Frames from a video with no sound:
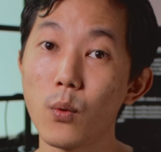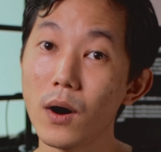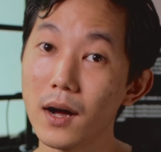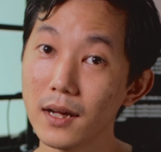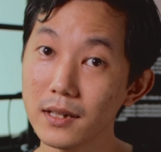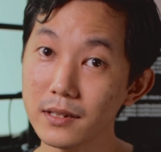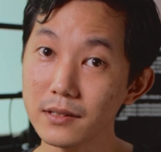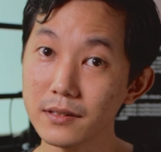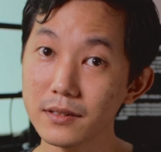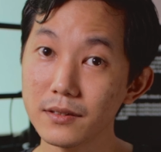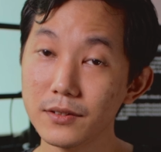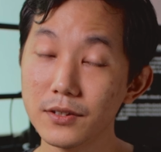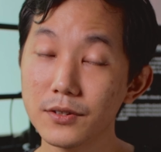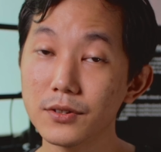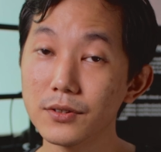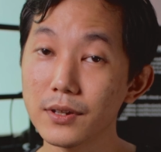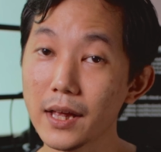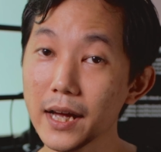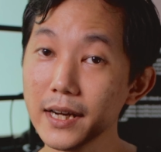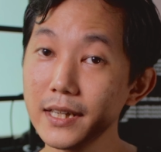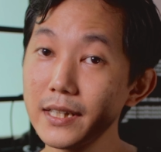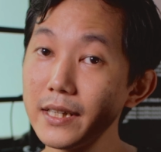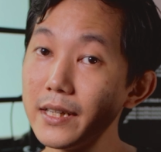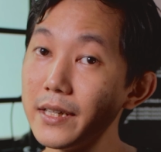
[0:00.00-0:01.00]
One, you
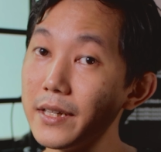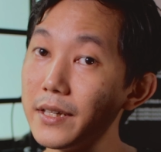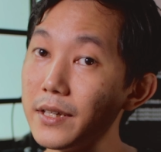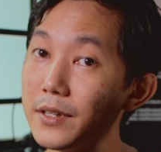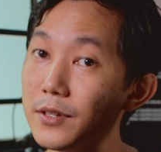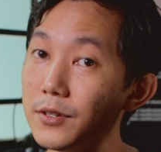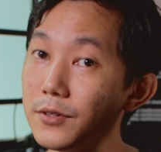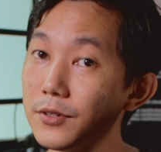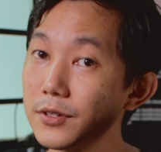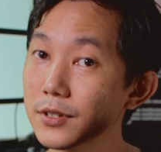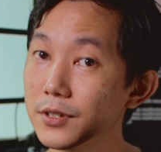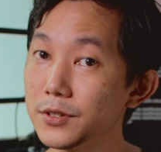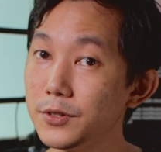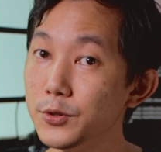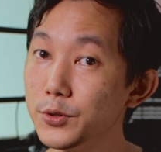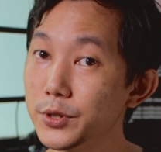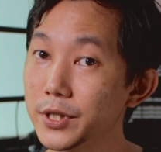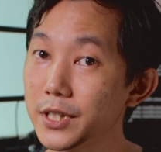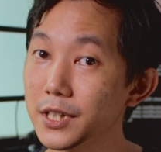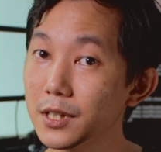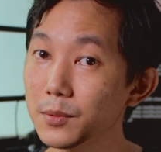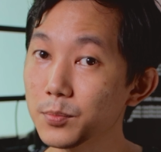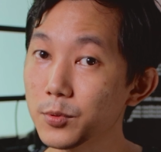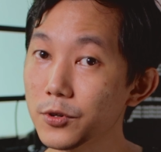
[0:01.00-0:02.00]
could actually use
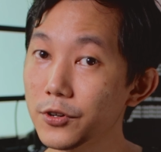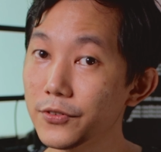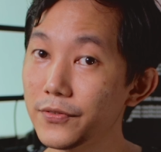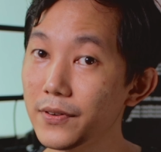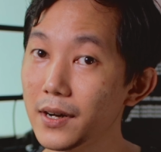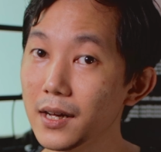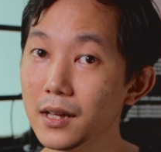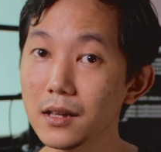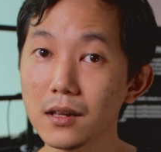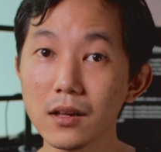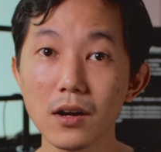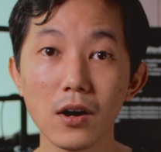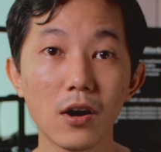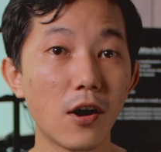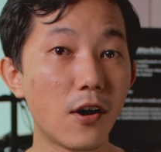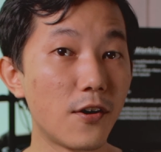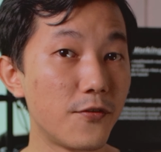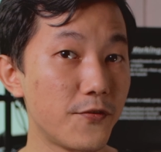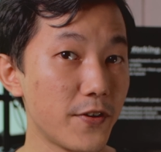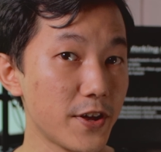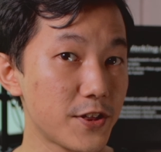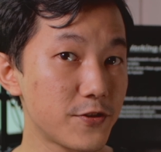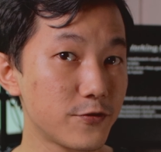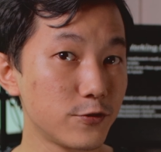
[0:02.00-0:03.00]
neutral profile
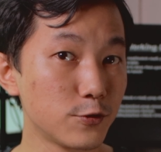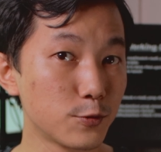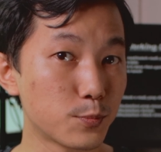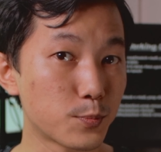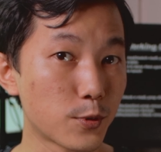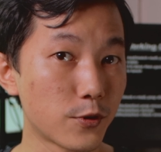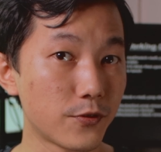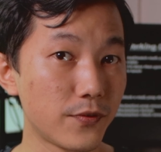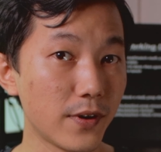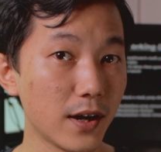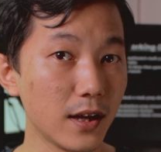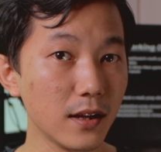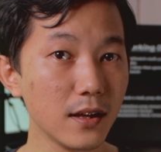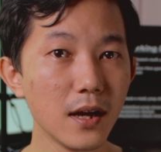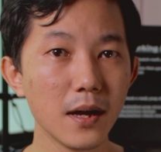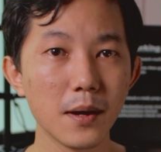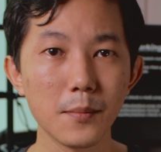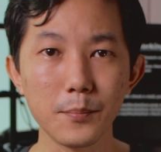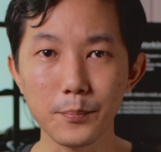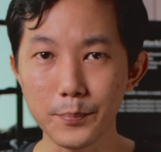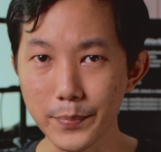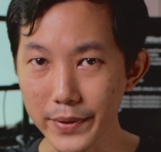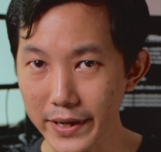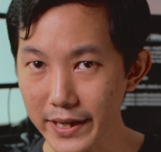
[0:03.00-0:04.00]
or faithful profile.
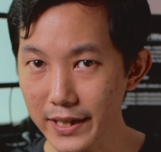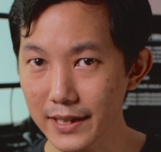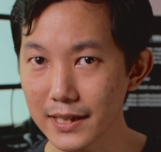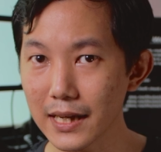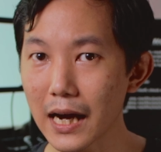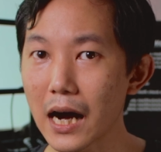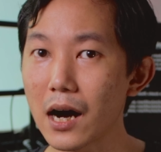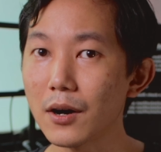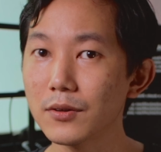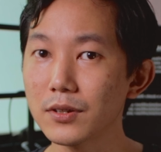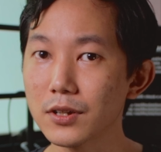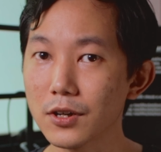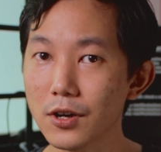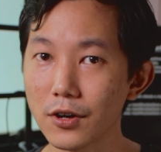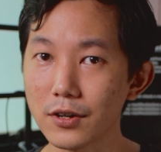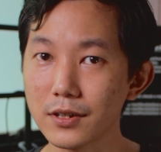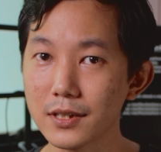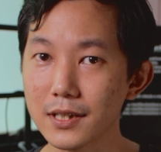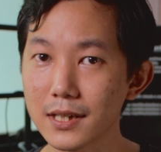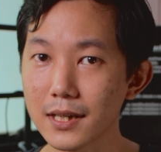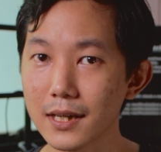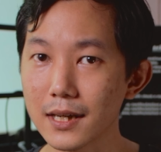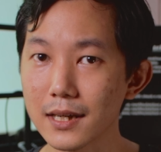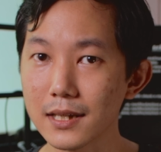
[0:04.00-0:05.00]
Bring down the
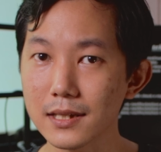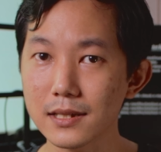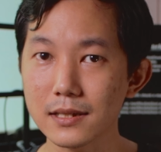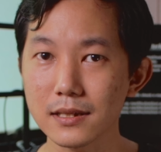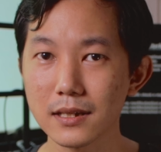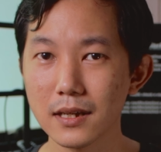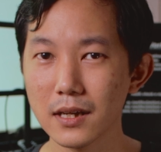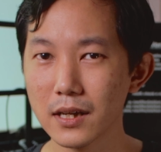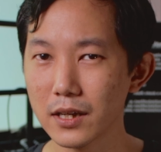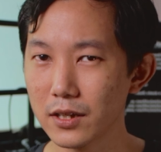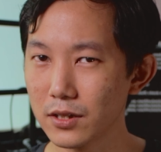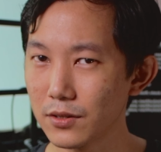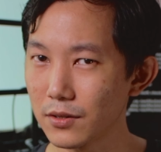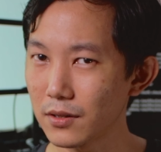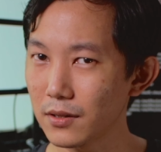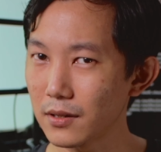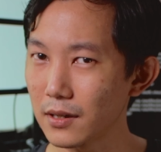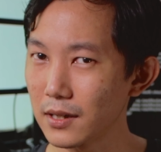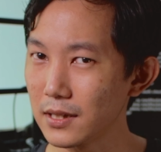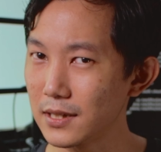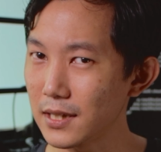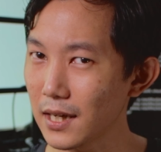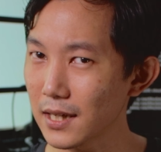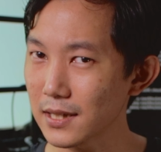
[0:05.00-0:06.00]
contrast, you know,
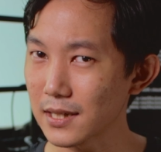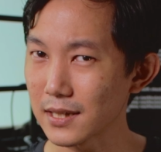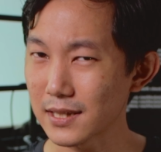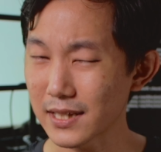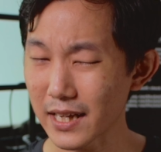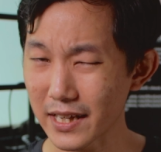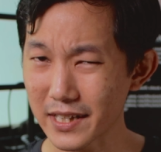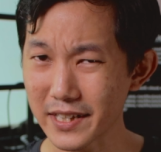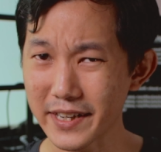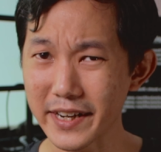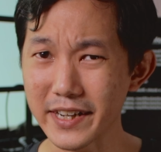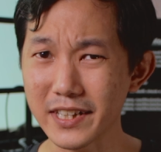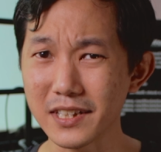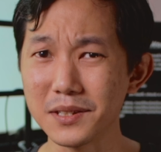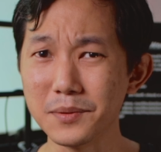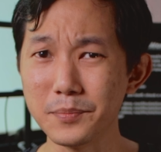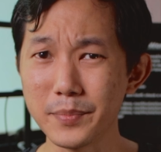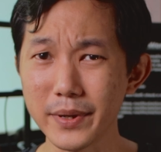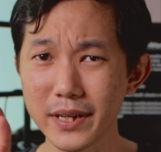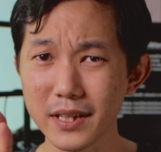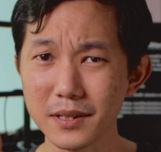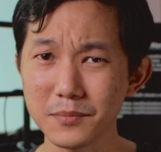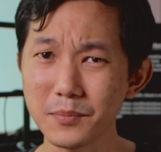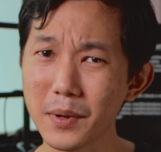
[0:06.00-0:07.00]
adjust the saturation a
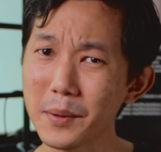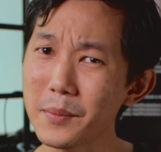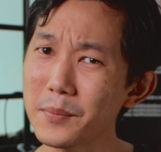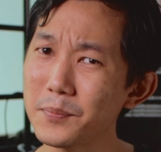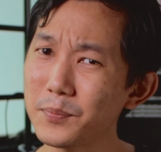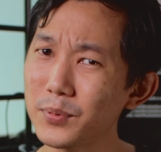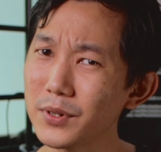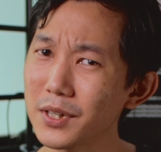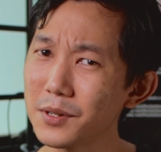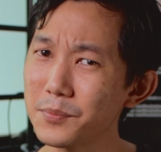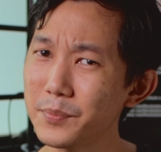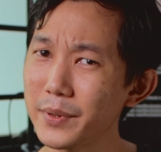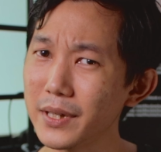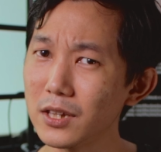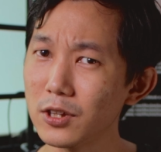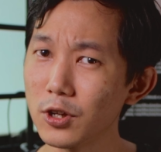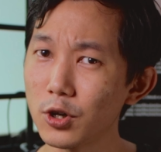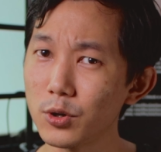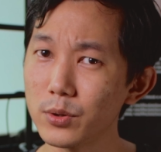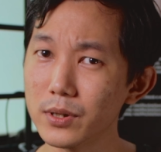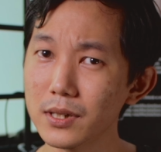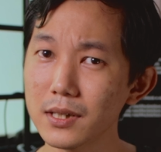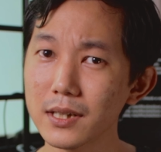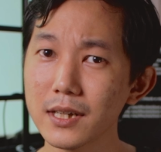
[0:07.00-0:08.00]
bit, maybe put a bit
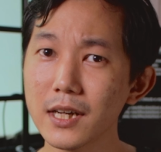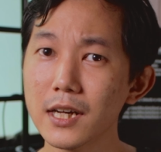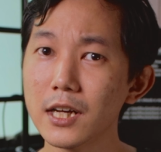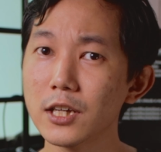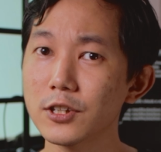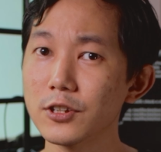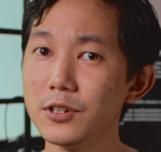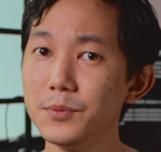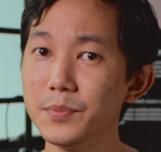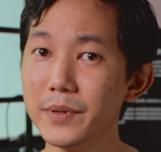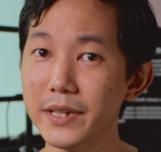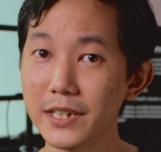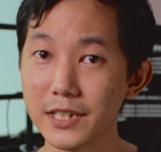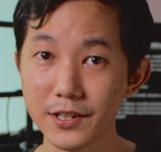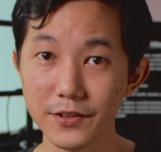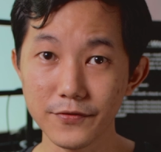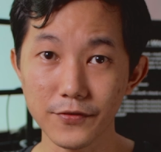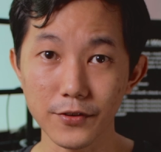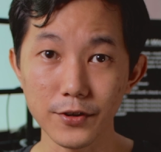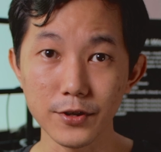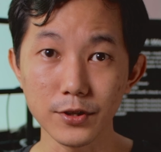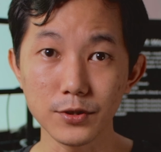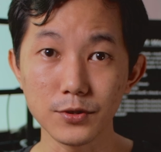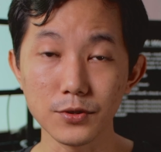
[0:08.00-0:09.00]
lower so it'll be easier
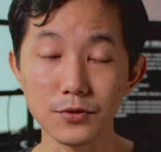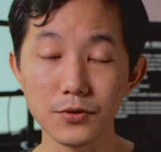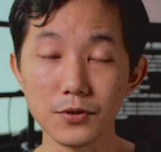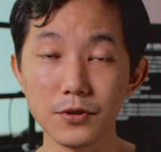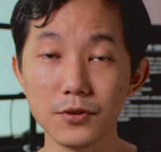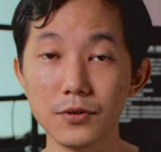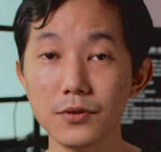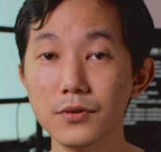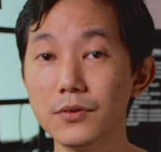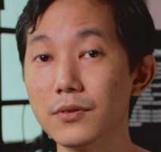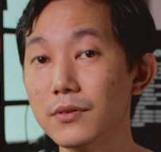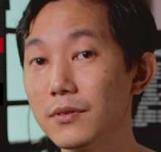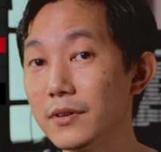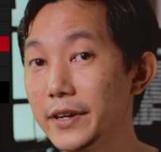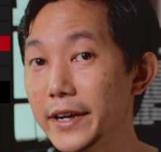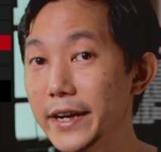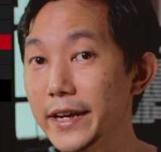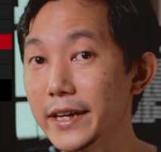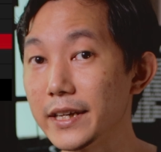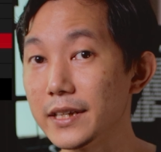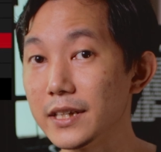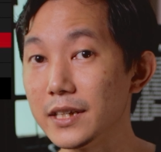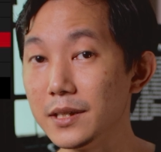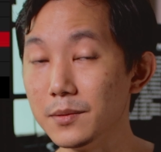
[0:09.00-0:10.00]
for you to
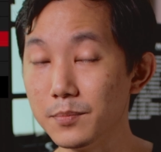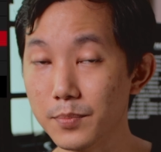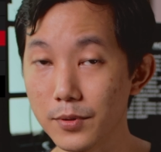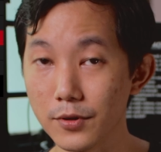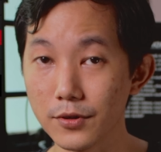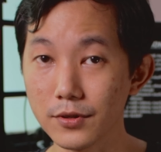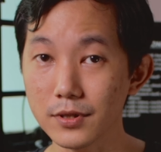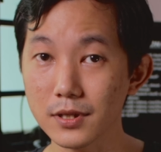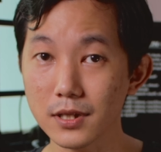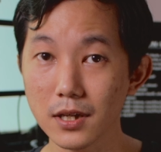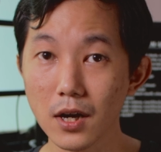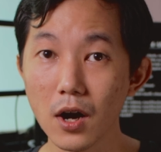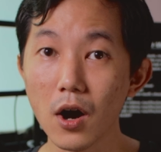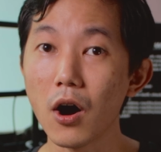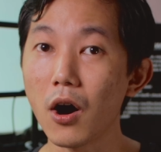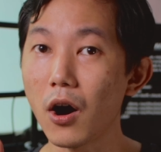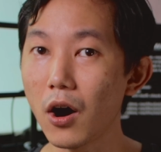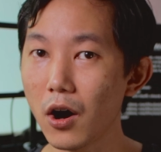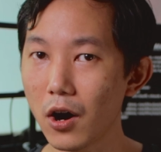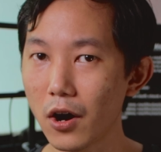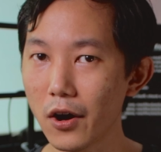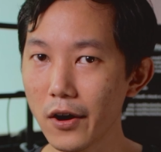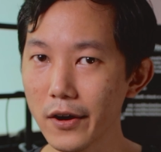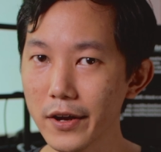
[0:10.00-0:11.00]
grade in post.
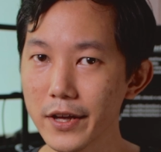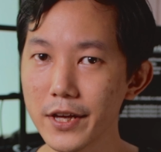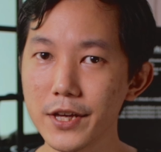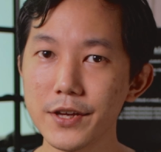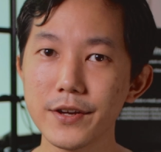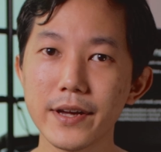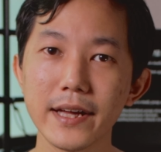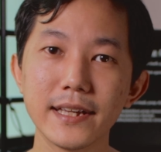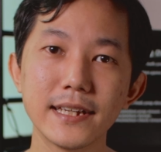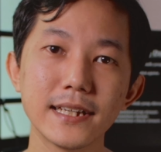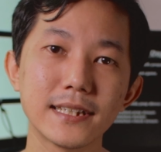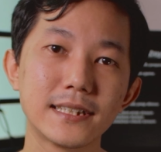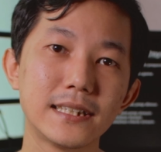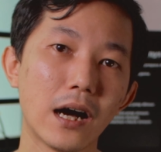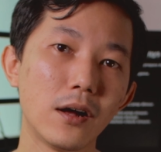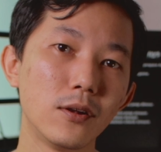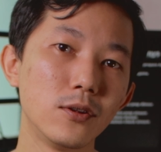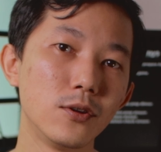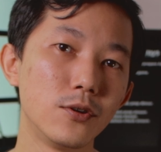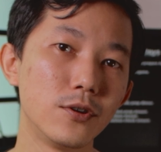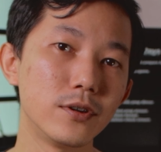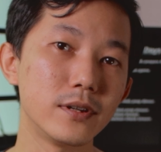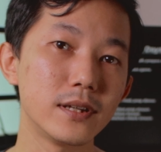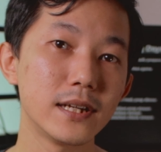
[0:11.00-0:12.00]
Or you can just
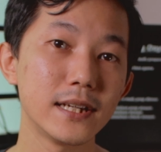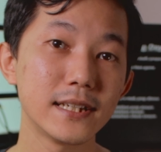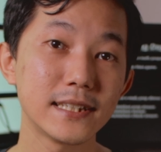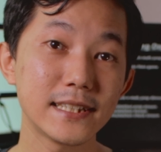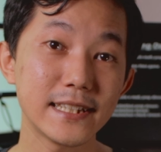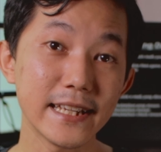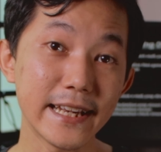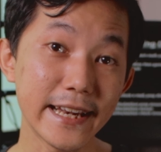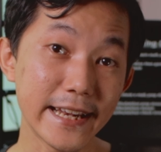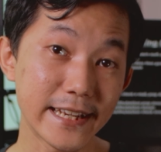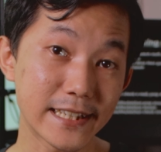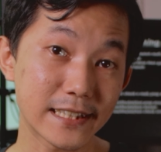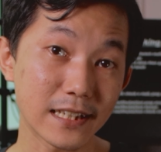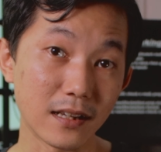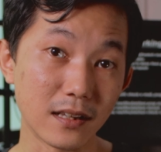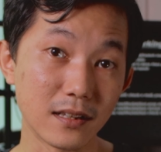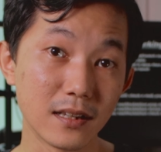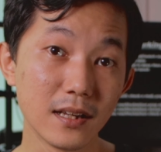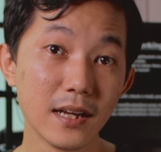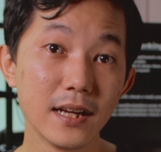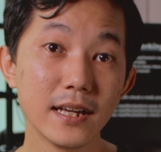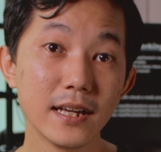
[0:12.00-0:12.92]
download CineStyle.